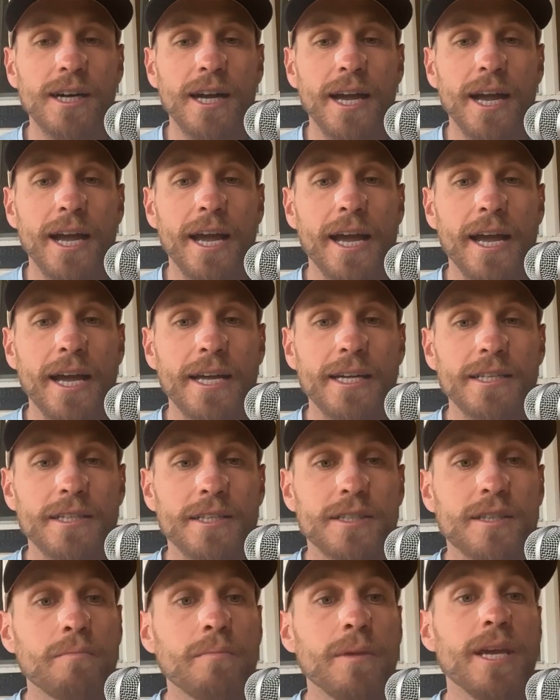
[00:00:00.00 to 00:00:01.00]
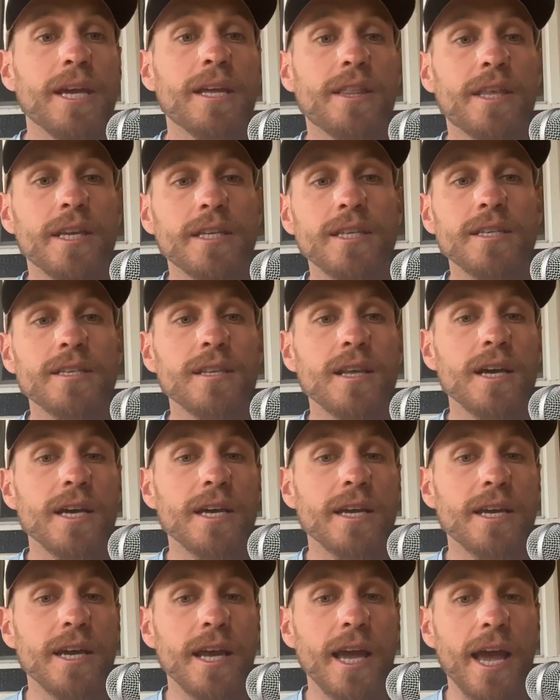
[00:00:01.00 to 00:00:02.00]
And to me, this is
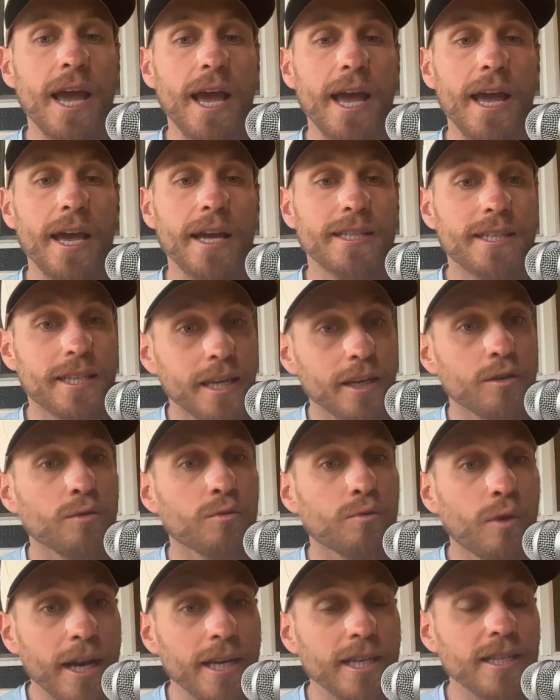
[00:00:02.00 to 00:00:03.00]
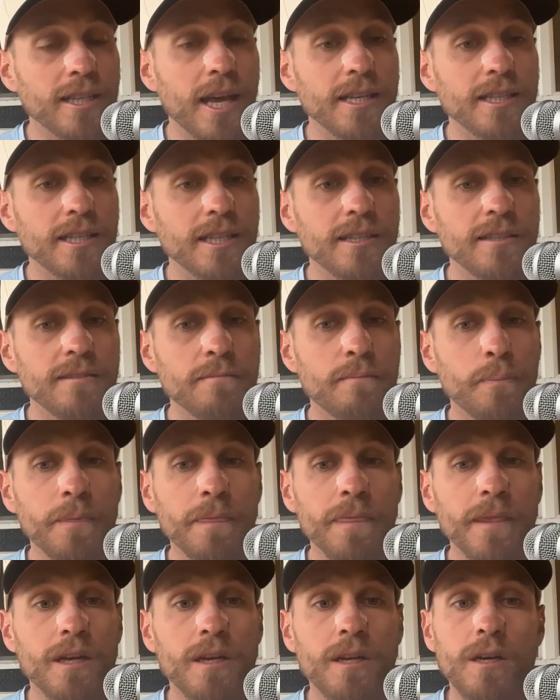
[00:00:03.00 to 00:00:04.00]
like a single race lesson,
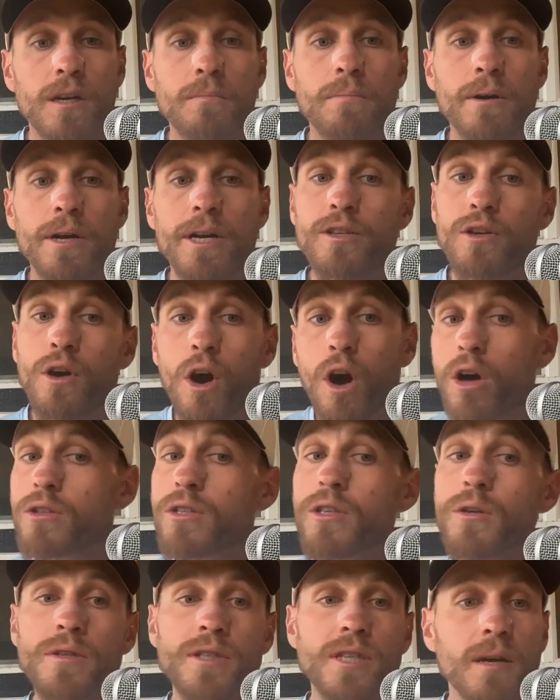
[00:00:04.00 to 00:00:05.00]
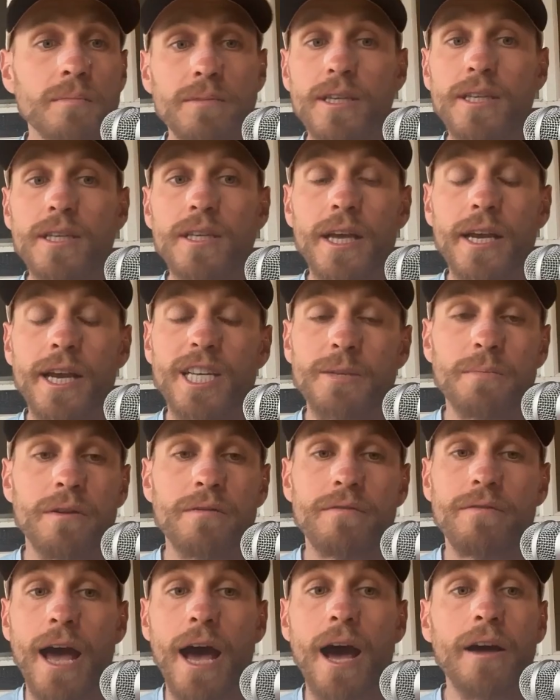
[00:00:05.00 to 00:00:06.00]
but it's also something that has been
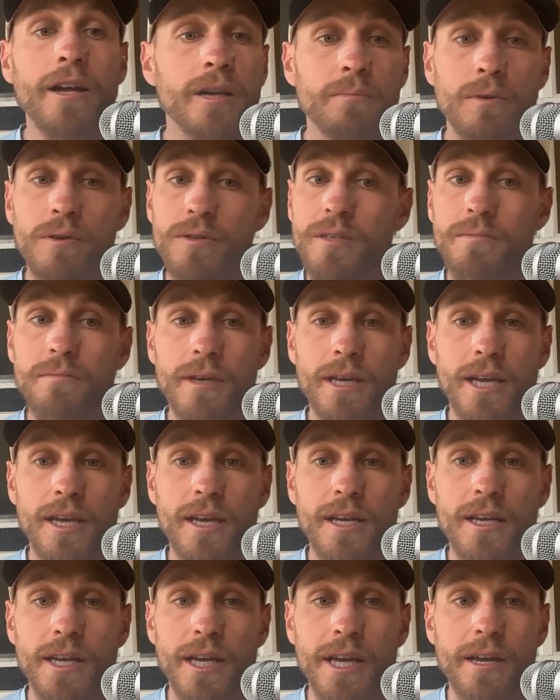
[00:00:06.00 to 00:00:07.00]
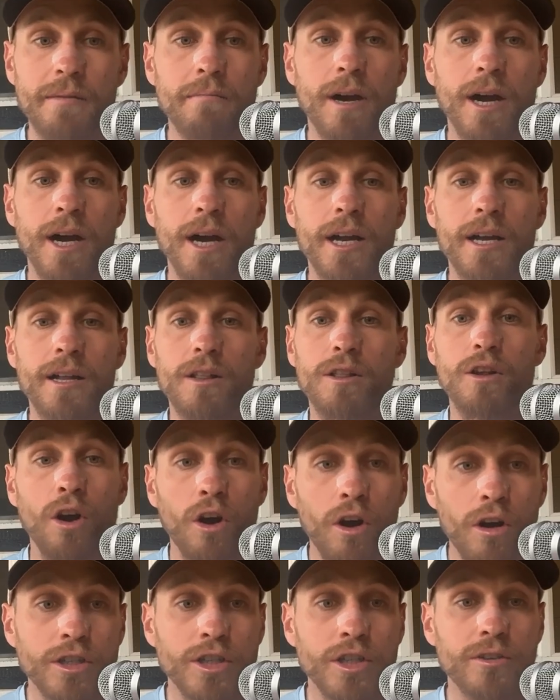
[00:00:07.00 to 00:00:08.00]
valuable to me in my
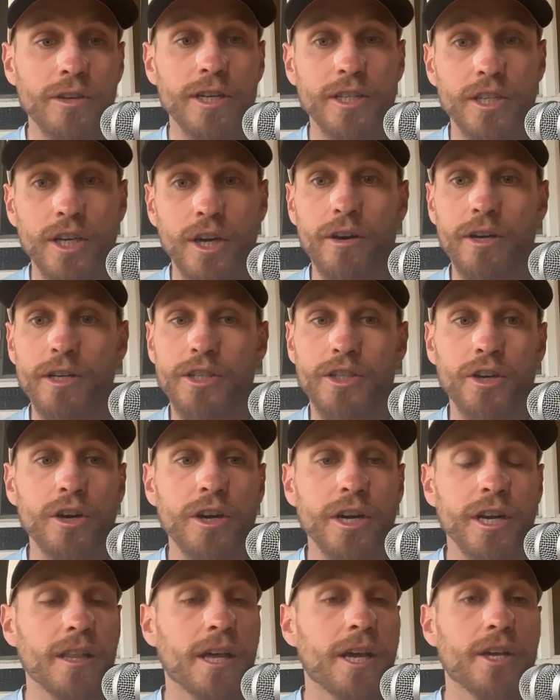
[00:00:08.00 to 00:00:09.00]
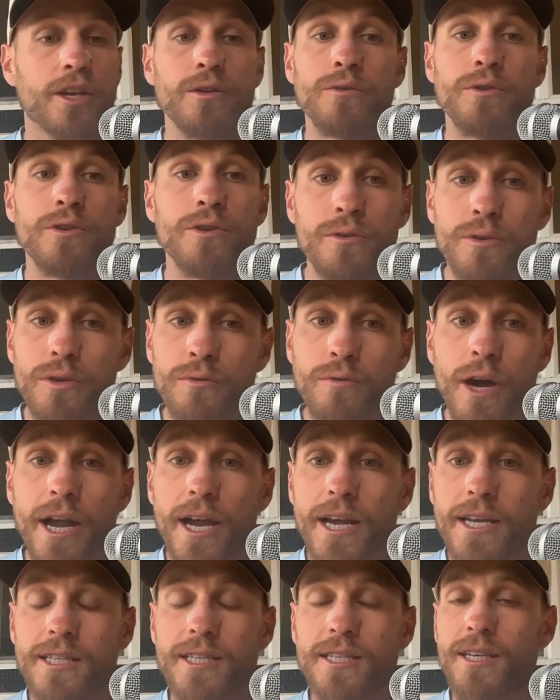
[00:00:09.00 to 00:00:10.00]
larger endurance journey. Like, you do the
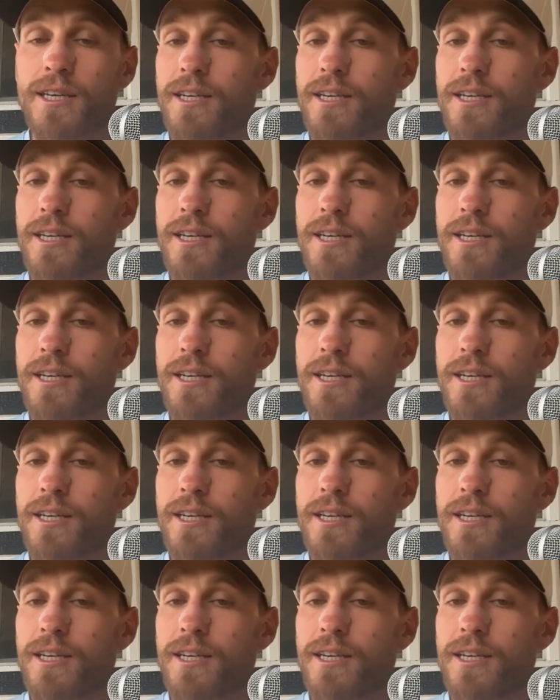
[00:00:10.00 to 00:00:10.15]
race,